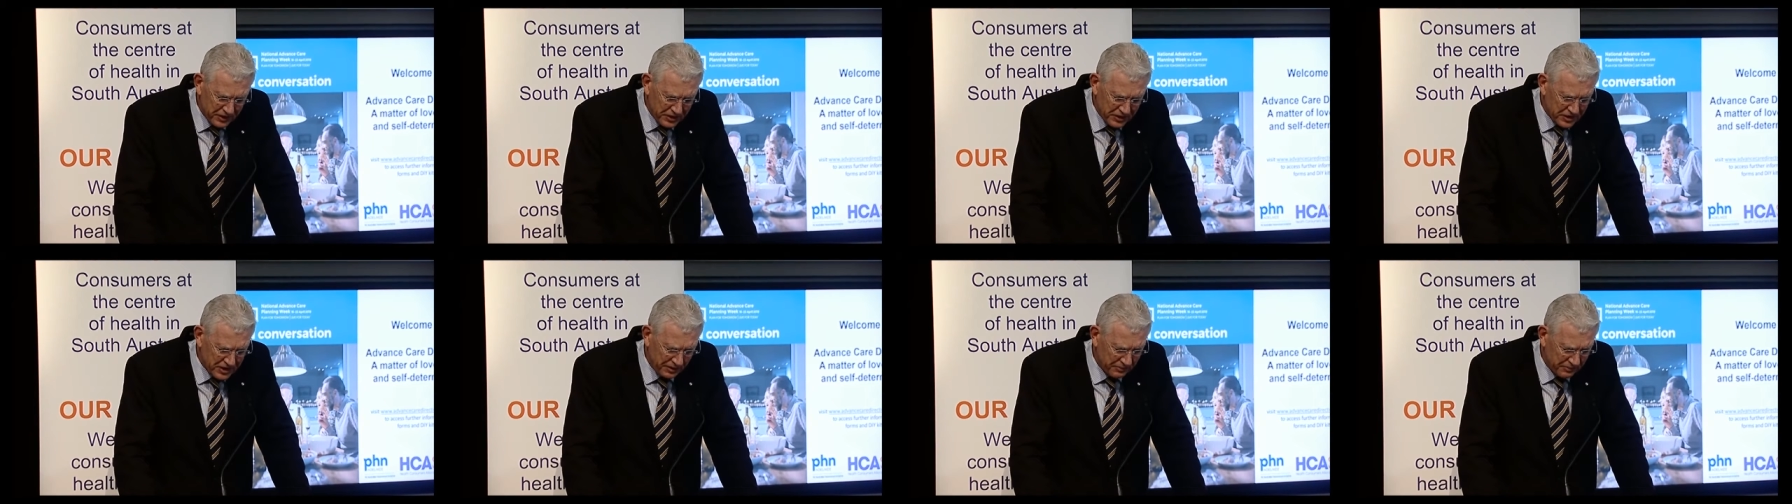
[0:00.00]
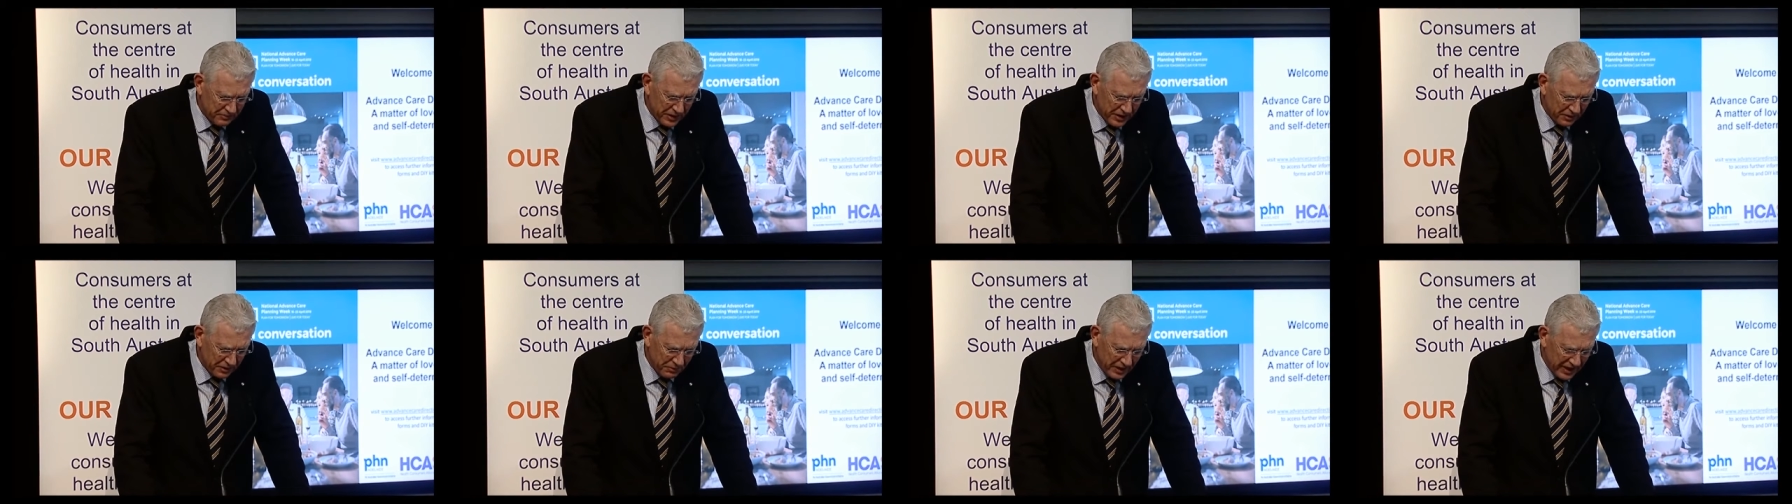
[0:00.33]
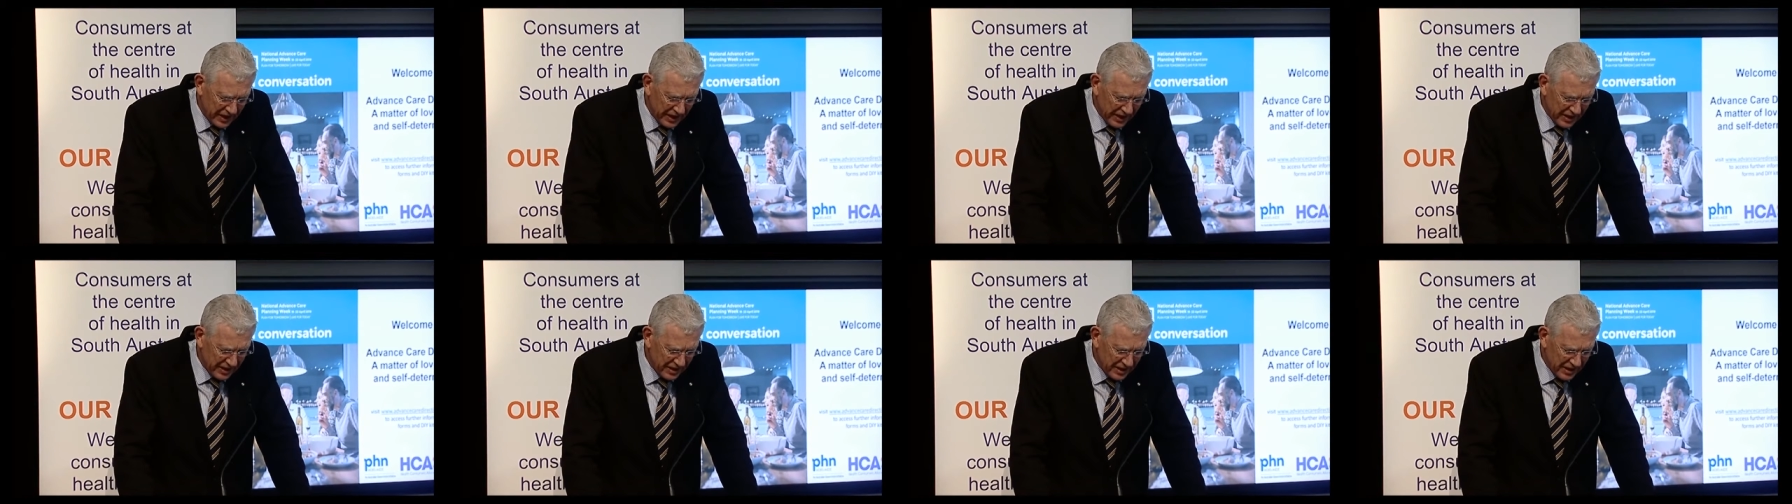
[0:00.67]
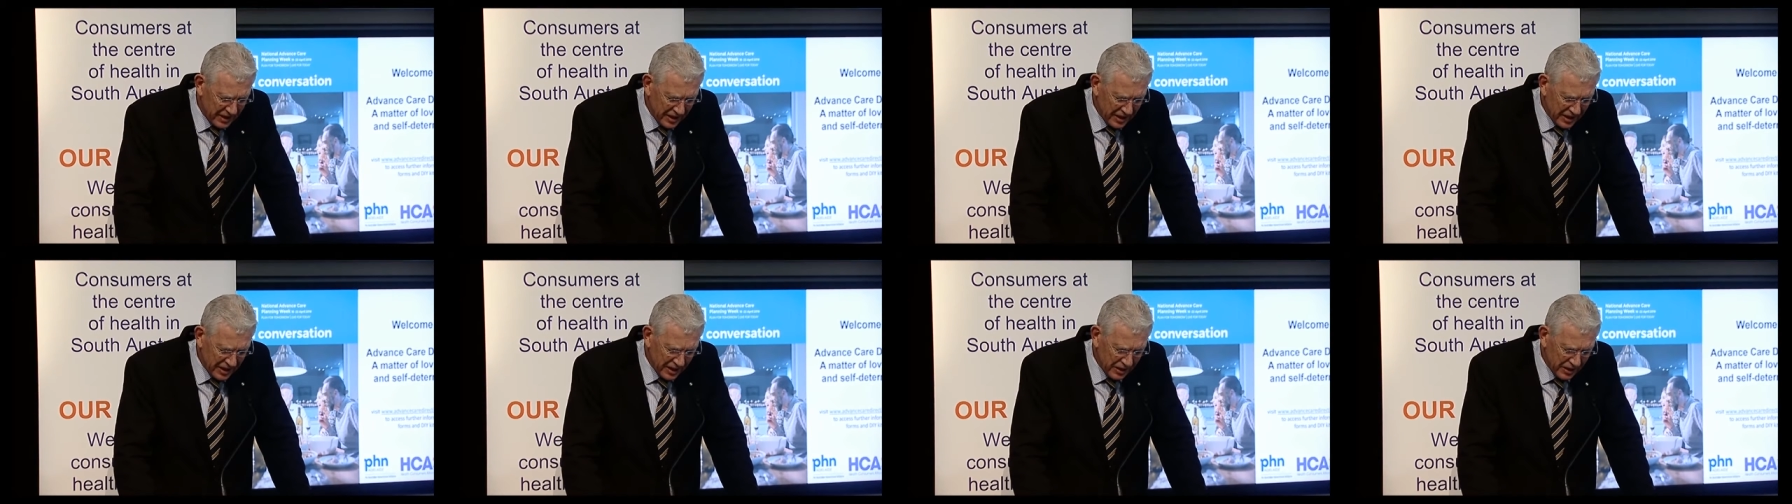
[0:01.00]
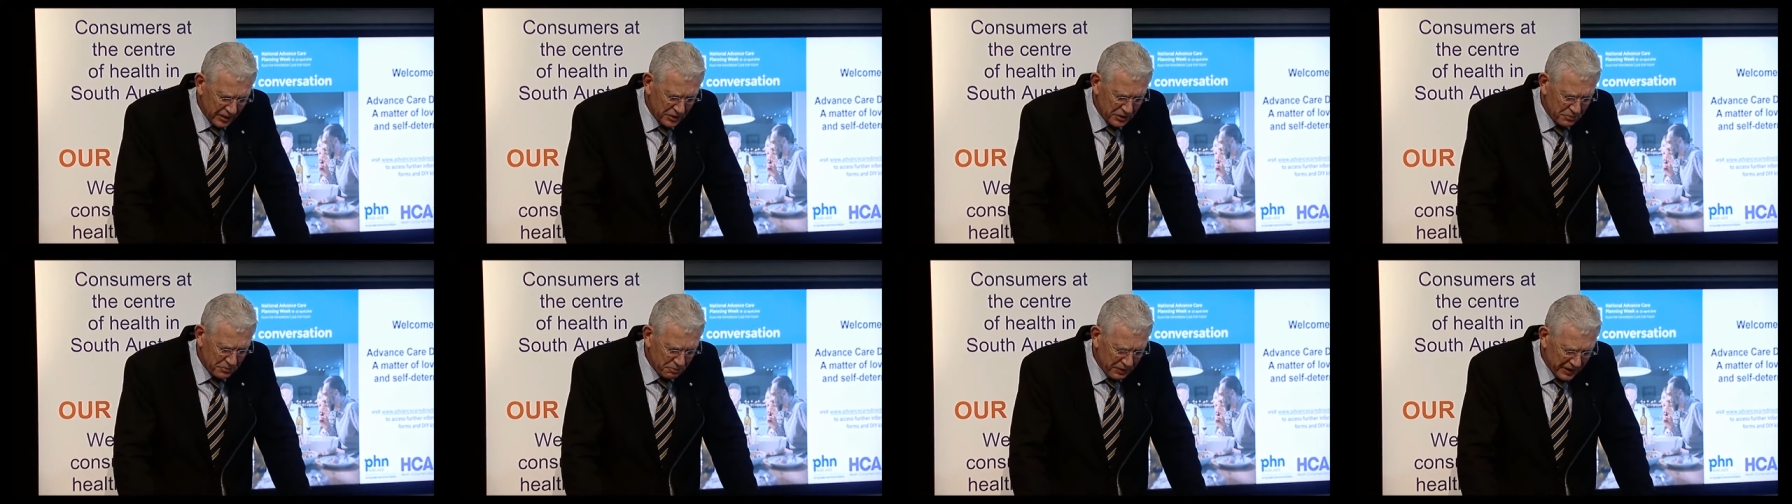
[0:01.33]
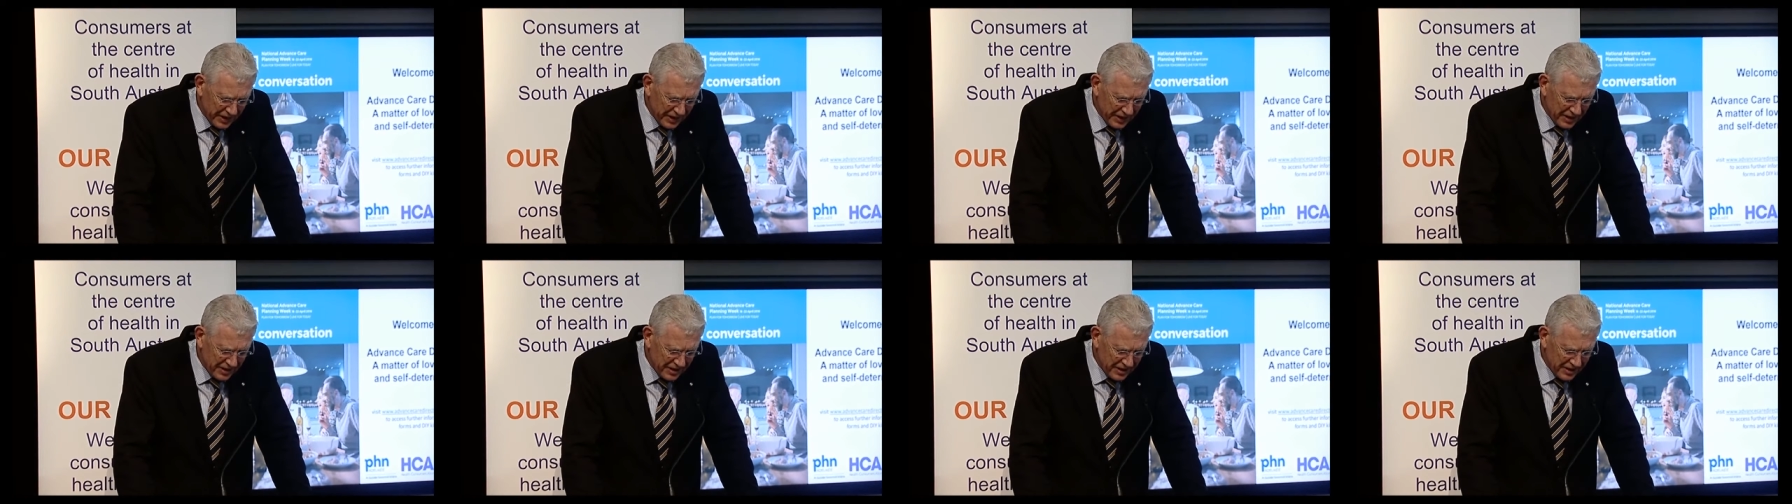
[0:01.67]
something man who's
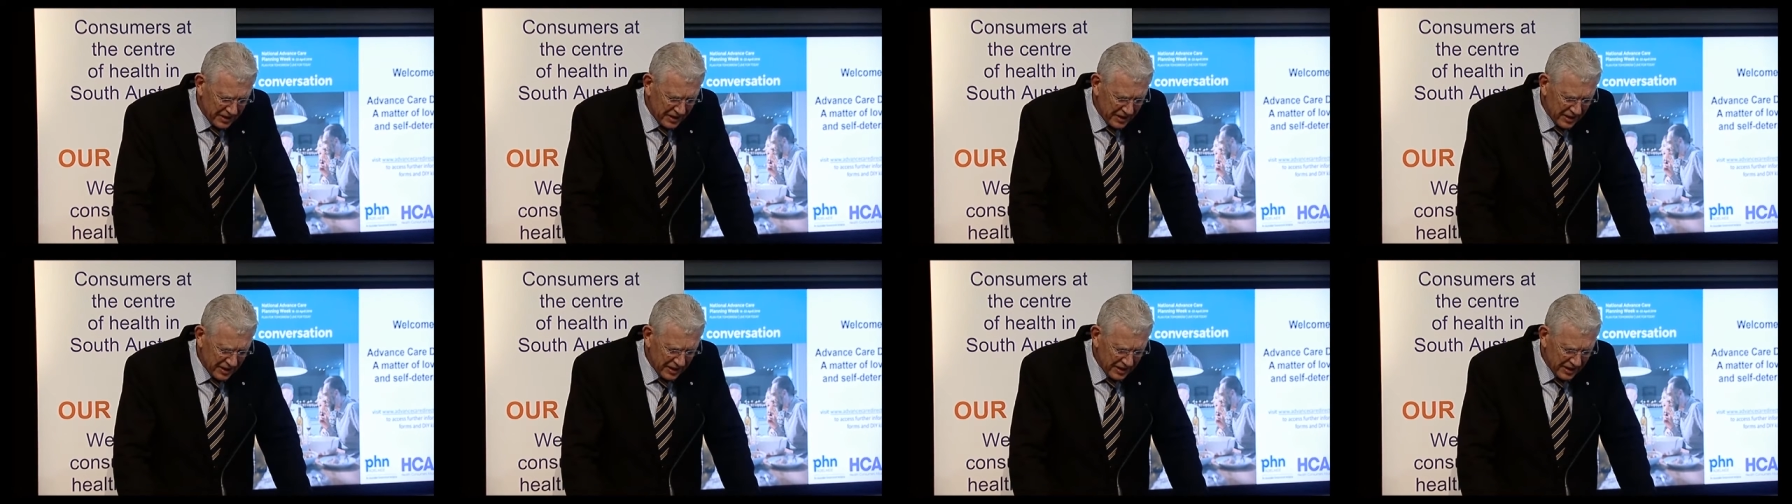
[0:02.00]
bearded,